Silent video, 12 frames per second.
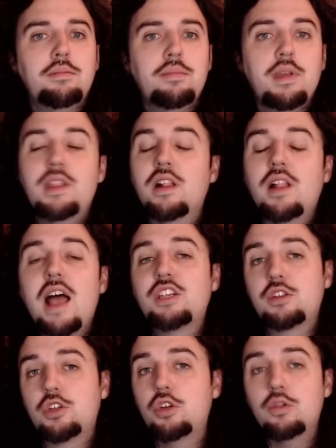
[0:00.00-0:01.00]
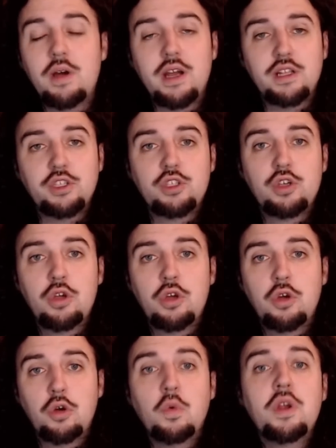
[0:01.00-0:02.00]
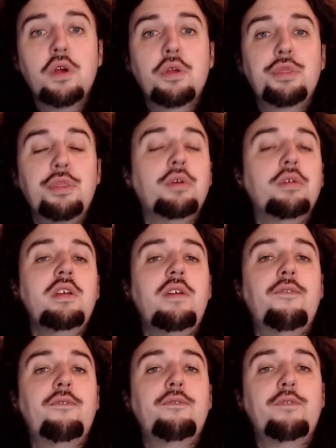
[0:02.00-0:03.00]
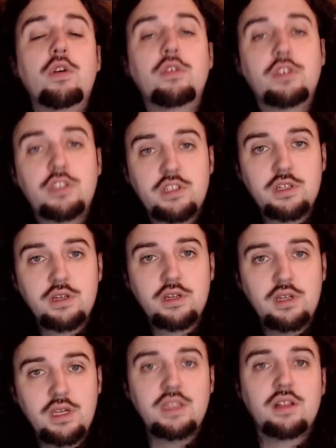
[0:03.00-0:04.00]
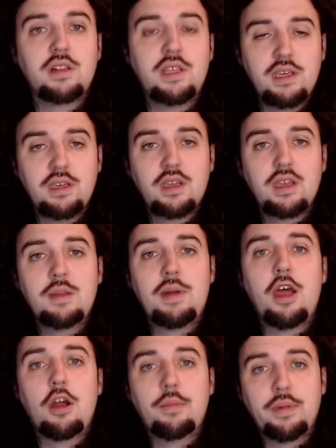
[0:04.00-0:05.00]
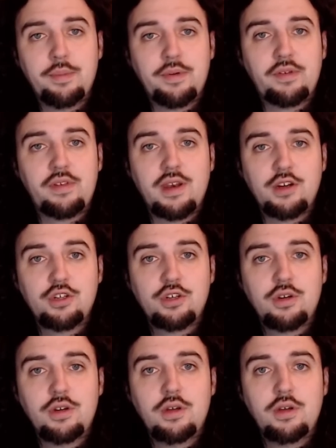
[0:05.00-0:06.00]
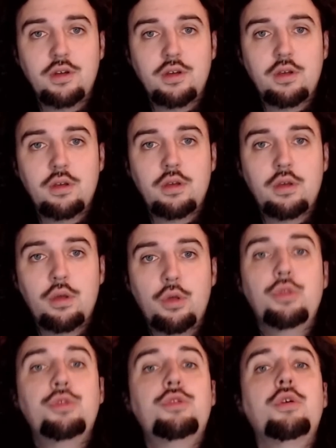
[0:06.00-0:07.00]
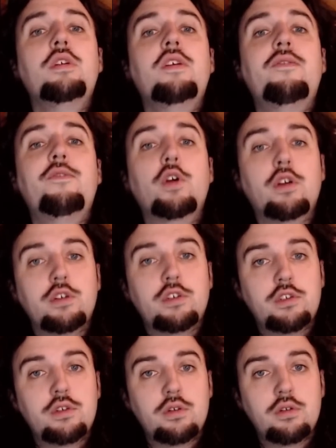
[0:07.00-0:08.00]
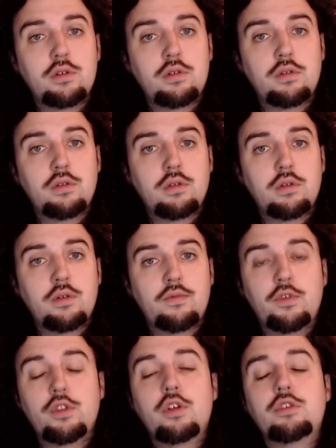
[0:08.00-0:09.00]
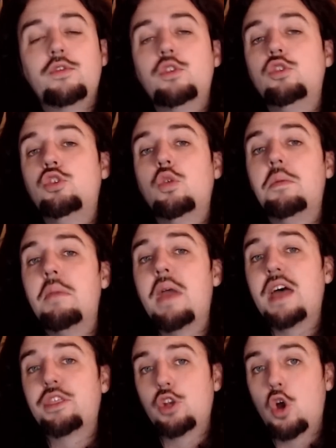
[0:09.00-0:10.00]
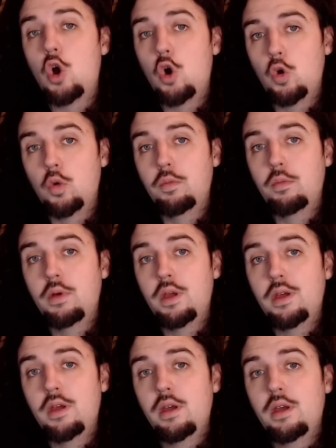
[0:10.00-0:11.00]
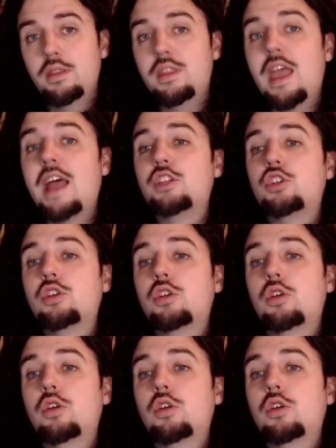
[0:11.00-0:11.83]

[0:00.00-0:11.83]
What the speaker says: In the last 2 months, we are 31st in the league in power play percentage. 31st. For those of you doing math at home, that's